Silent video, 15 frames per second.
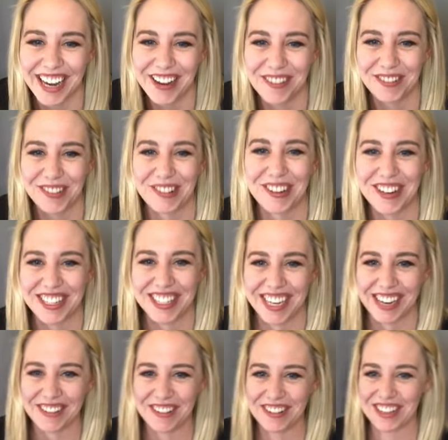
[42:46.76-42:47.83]
you have to order a
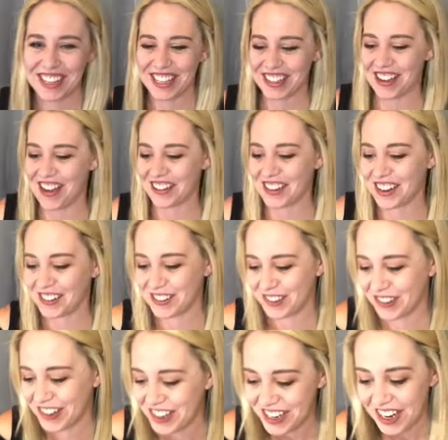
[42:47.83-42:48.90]
second one to get the hot dog
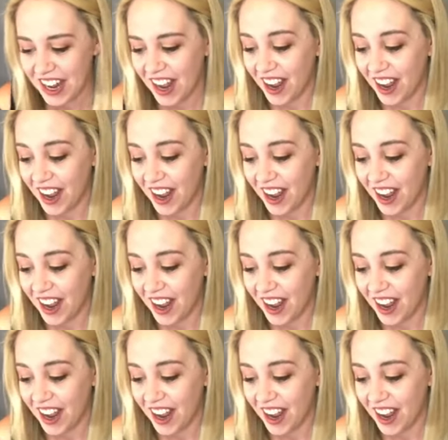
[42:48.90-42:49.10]
noodle.